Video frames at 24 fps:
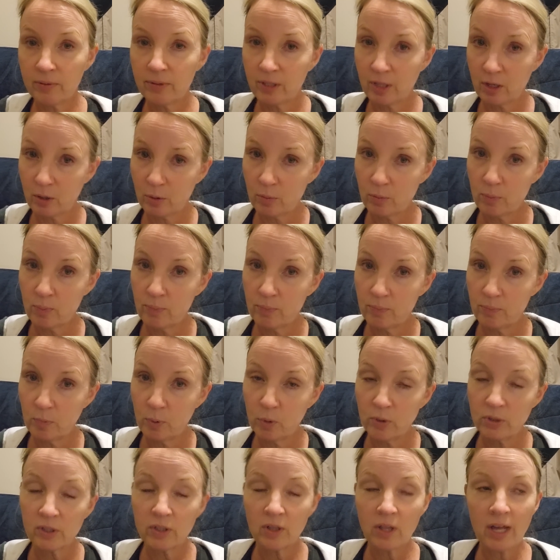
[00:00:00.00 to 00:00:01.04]
you know,
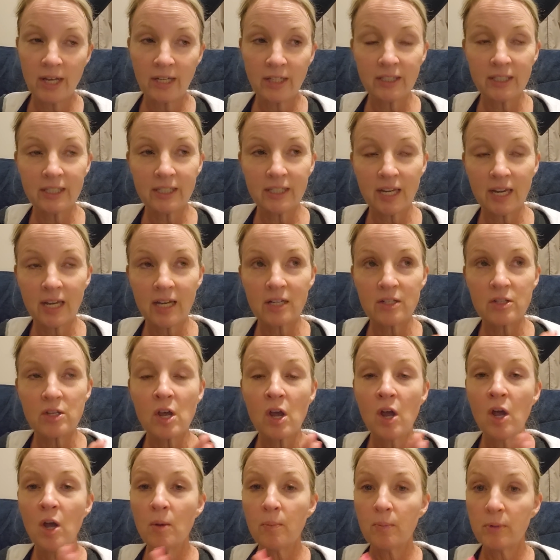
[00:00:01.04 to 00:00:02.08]
more than likely yes,
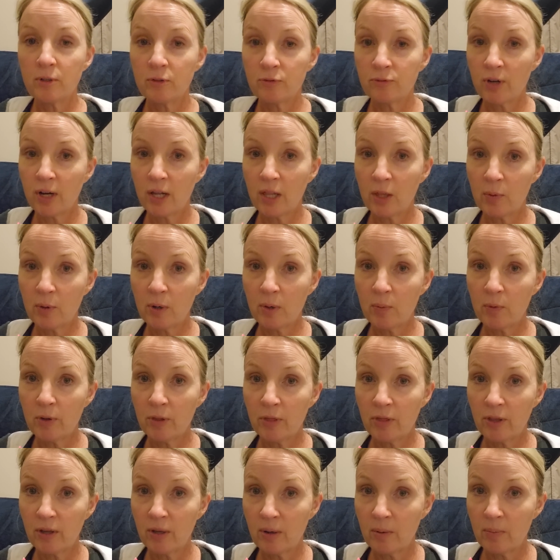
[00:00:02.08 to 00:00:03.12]
but to follow up
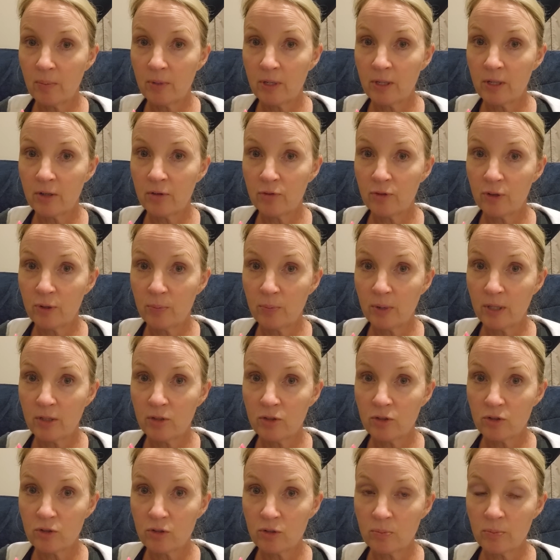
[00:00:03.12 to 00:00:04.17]
with them in a few
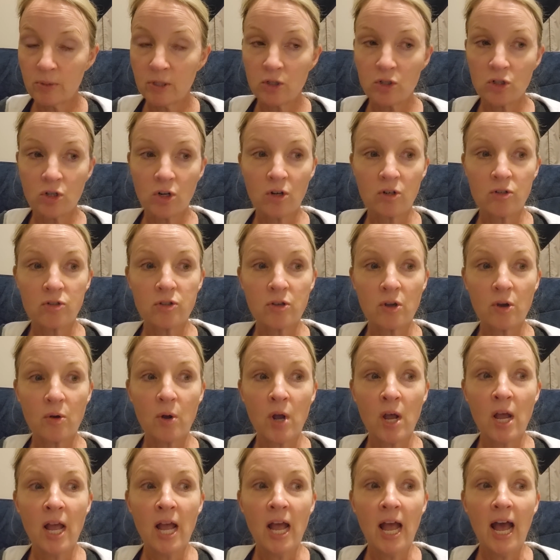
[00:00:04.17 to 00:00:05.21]
months just to be sure.
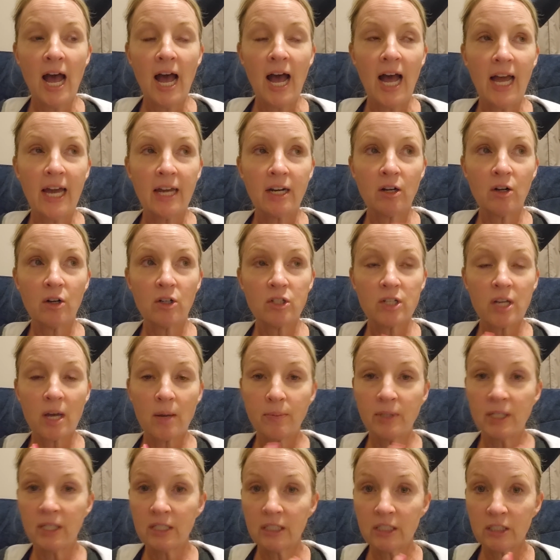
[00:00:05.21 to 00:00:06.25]
So I had a hard
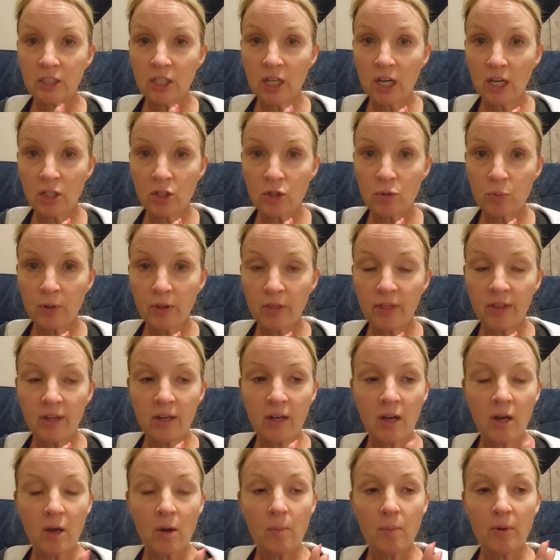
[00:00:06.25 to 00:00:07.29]
time getting in touch with
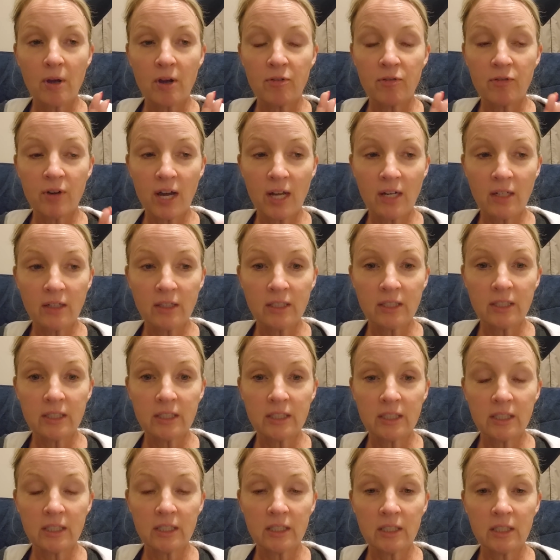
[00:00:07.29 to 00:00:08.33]
them. I finally
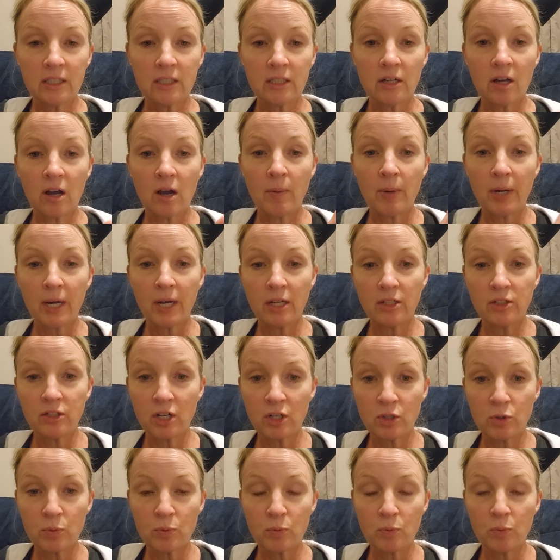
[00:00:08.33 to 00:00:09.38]
did. Um, I got in
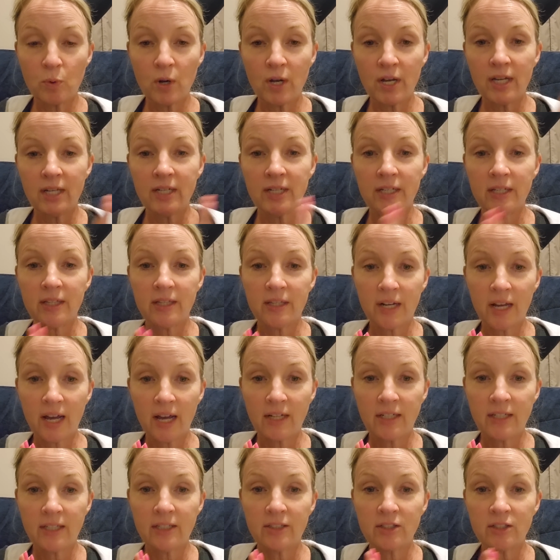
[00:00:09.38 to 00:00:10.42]
touch with one and then I
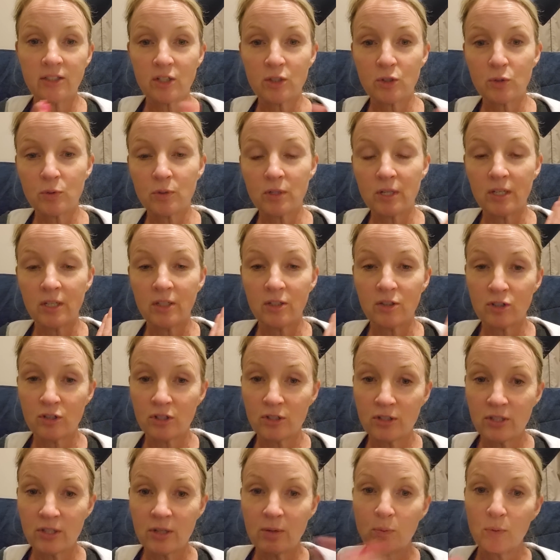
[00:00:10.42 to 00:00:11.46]
had to get in touch and
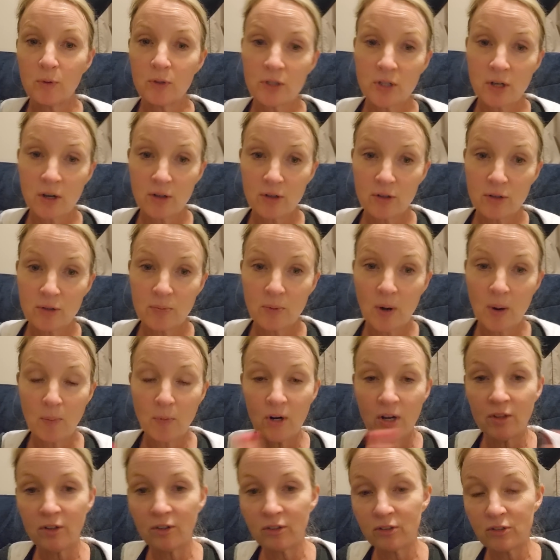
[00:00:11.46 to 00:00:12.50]
she said, we'll talk to my
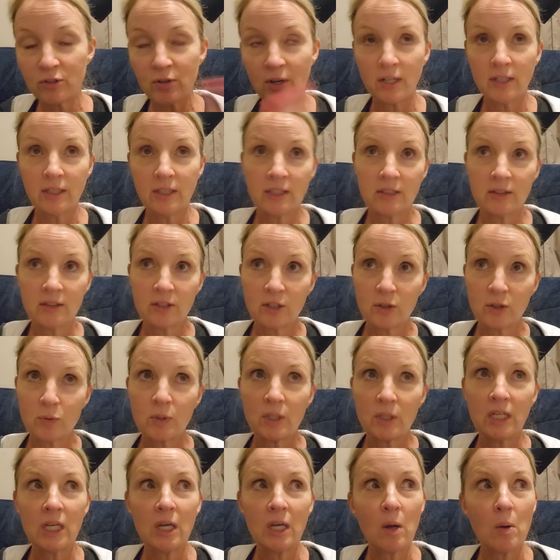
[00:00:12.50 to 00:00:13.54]
brother. So I had to get in touch
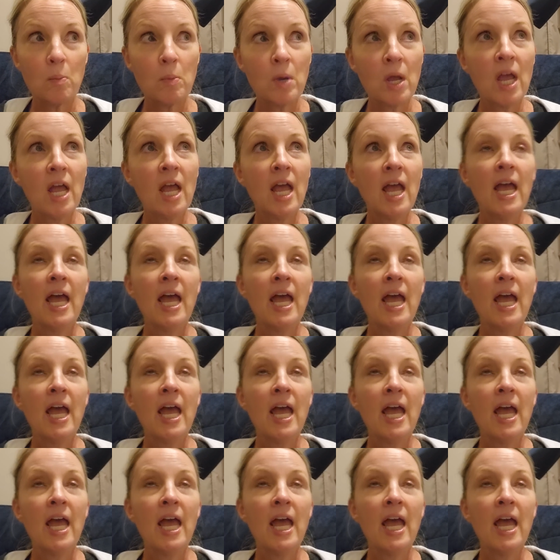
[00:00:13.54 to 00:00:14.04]
with him.